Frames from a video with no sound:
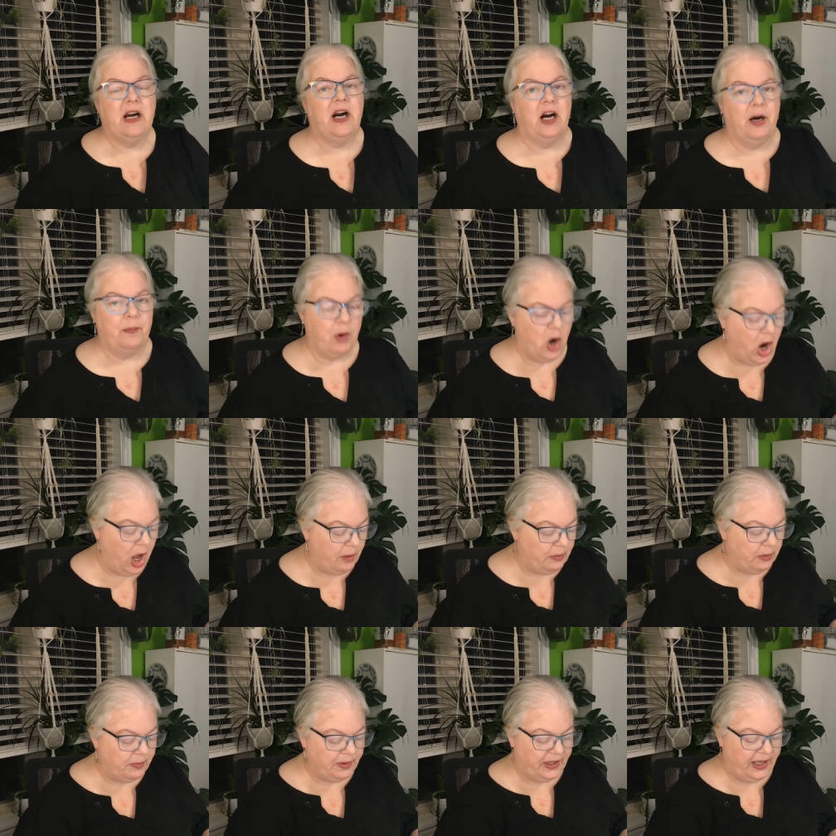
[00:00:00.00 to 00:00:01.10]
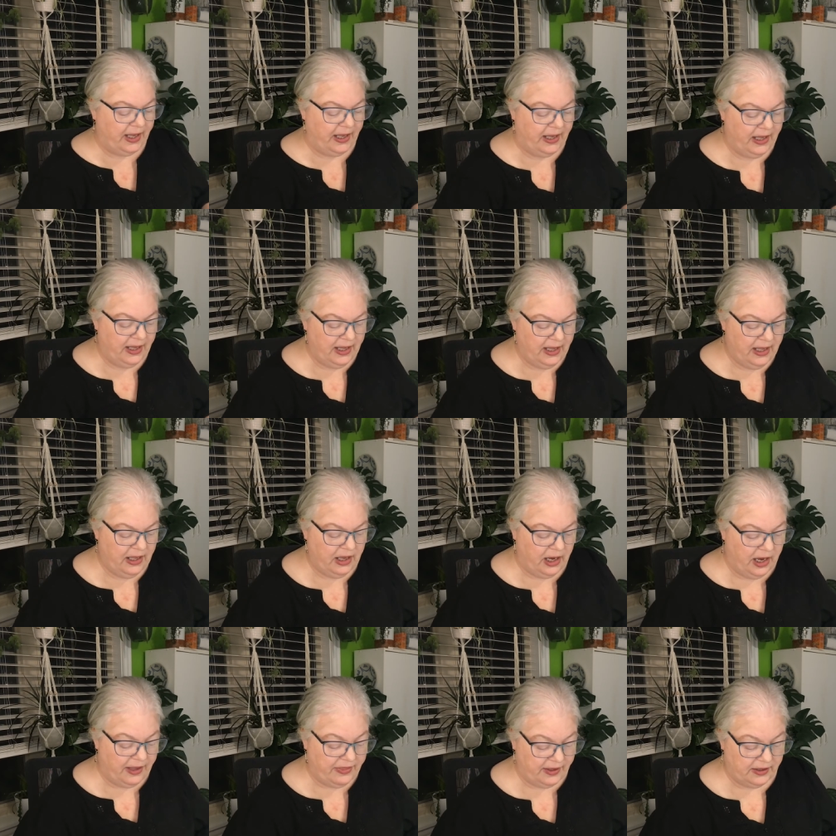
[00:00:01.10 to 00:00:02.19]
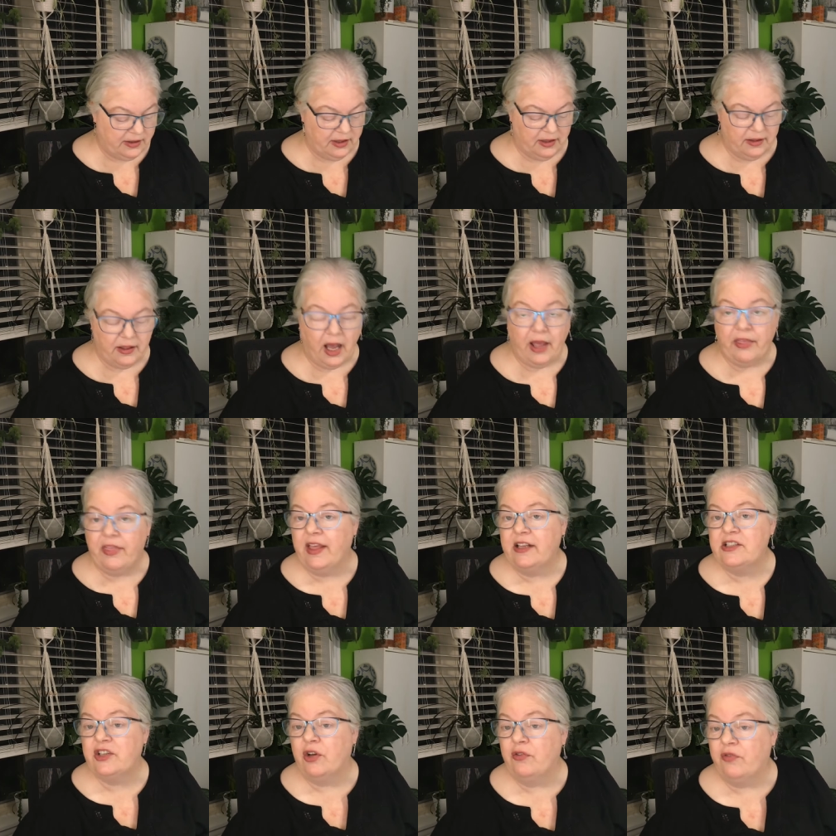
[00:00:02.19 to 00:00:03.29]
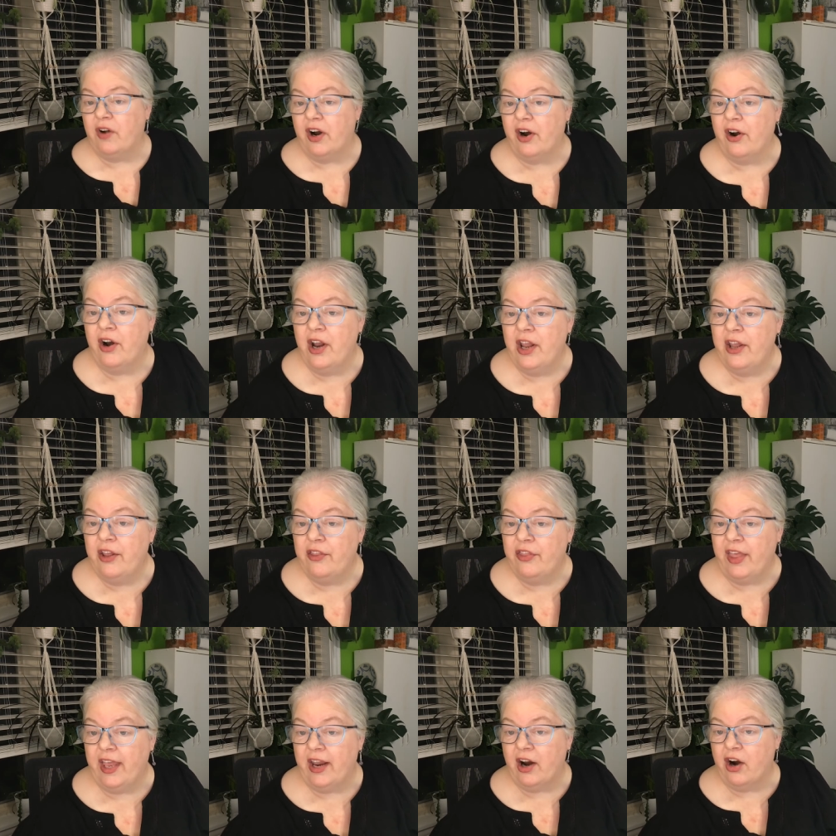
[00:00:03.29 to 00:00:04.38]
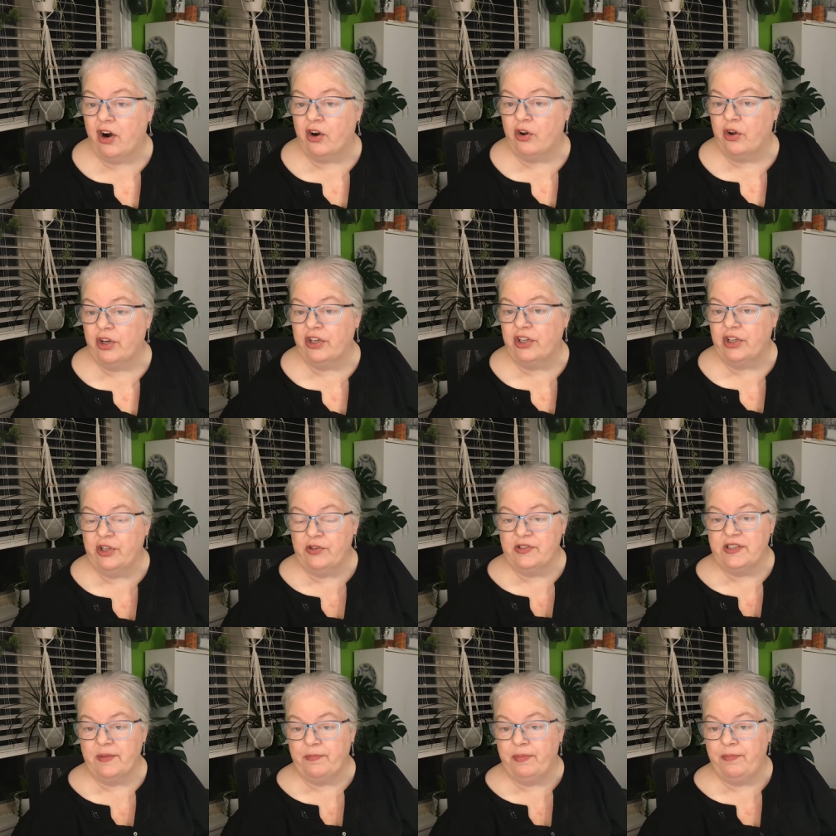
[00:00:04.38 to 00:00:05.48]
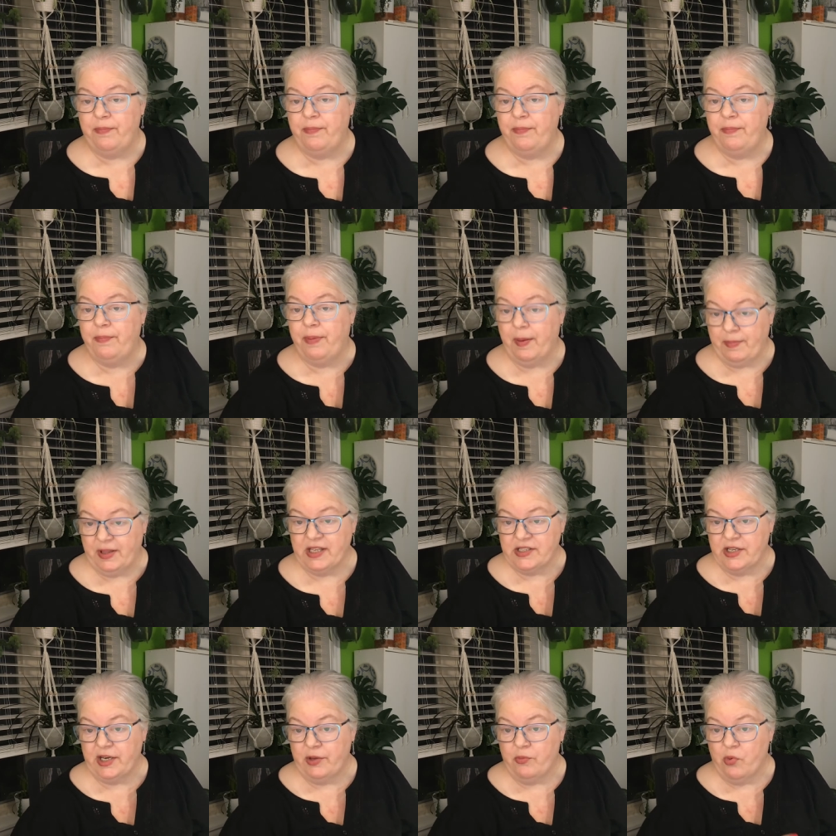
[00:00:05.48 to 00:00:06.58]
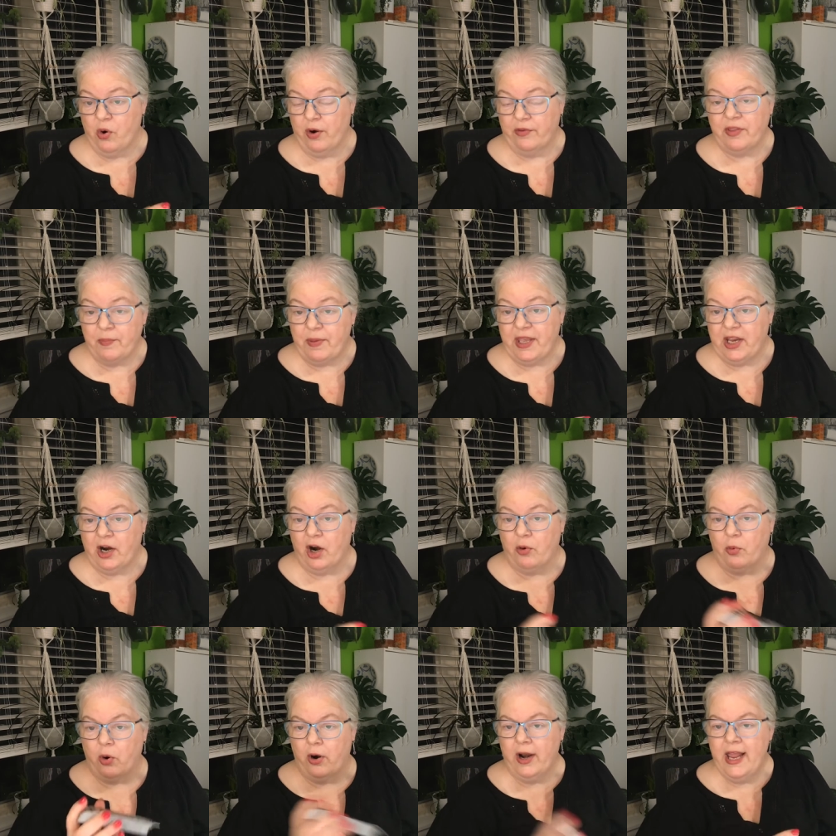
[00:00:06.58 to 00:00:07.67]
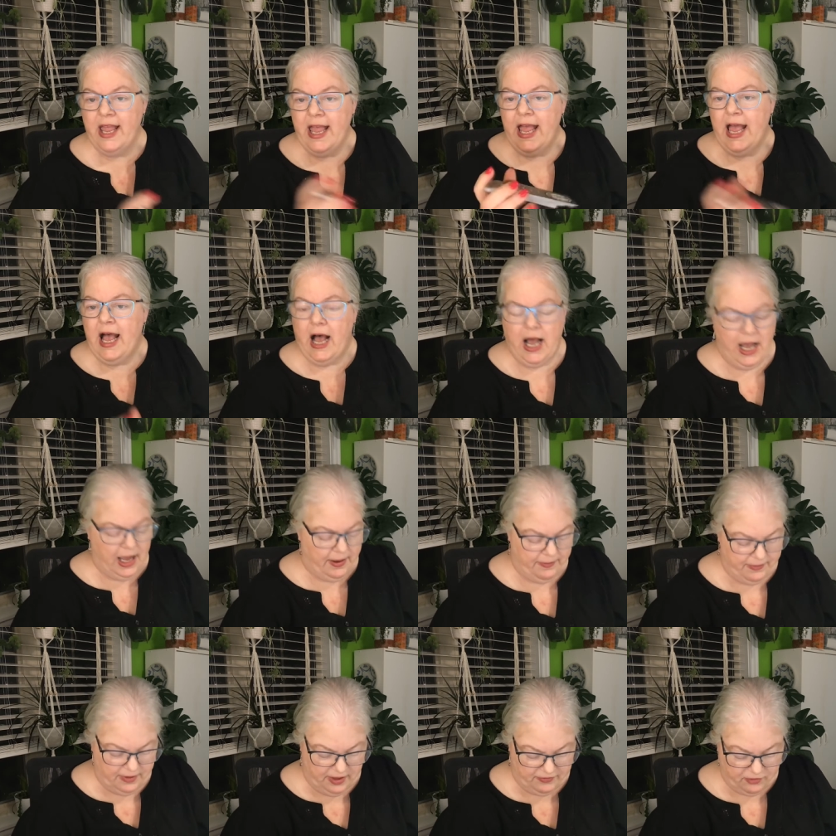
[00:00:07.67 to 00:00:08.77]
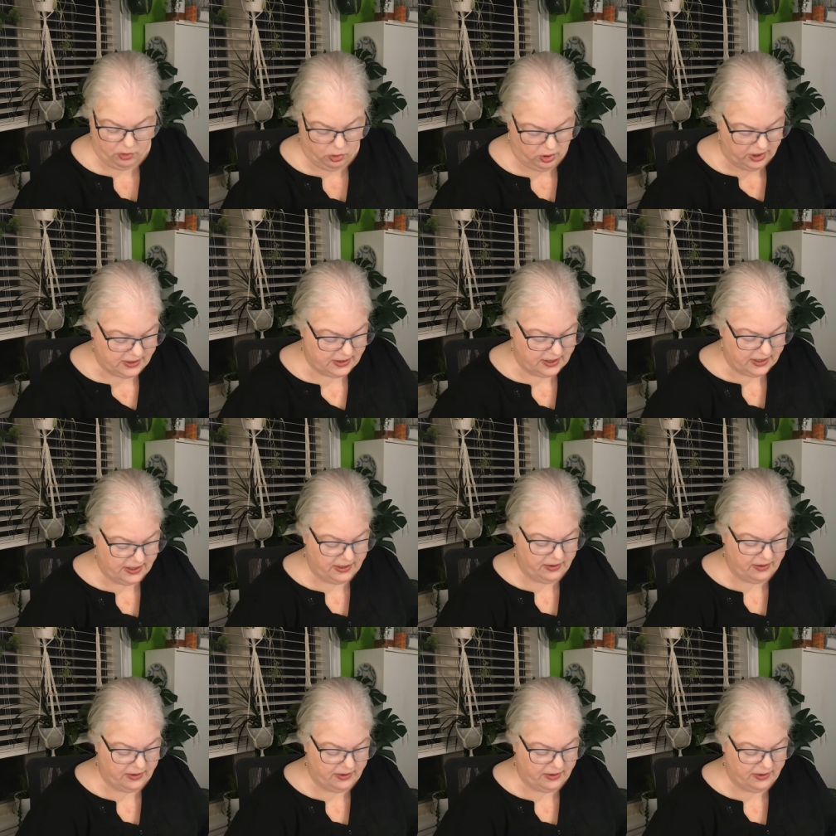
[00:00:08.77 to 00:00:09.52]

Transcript: are probably, I think, I think so far they are going to lose the publicity war, the PR war. Um, of course,